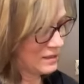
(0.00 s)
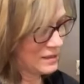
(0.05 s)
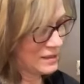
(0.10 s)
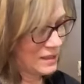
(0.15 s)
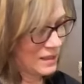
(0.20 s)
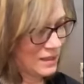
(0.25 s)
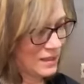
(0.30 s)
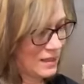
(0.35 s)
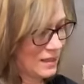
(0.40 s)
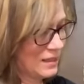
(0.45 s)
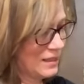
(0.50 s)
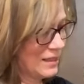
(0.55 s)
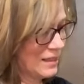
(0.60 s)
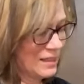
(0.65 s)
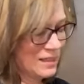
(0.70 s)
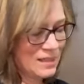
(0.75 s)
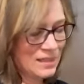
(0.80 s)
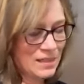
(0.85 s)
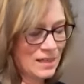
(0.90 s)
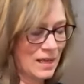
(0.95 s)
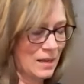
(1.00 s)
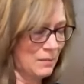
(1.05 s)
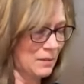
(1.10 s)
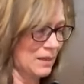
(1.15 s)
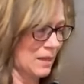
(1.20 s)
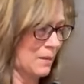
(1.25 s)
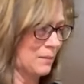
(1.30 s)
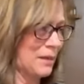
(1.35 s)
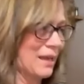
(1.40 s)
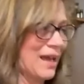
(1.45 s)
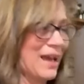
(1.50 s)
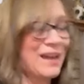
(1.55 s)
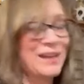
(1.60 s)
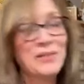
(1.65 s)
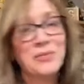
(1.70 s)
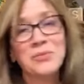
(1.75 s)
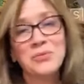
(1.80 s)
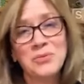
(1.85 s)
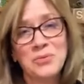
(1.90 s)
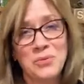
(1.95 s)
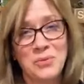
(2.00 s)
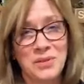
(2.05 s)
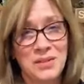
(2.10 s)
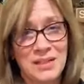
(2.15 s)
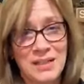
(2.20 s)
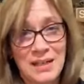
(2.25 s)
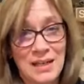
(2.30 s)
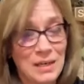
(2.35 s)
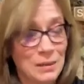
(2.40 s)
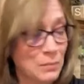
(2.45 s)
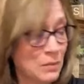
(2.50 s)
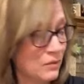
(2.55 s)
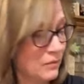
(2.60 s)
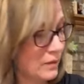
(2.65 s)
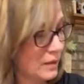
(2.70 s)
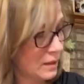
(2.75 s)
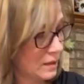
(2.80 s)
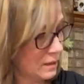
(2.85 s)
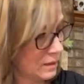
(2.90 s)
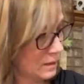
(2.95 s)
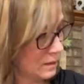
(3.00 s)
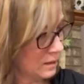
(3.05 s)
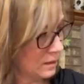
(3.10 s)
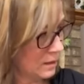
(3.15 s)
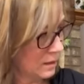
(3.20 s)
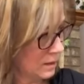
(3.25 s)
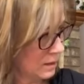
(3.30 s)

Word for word: like I said, you get it at Hobby Lobby. I don't know the name of it,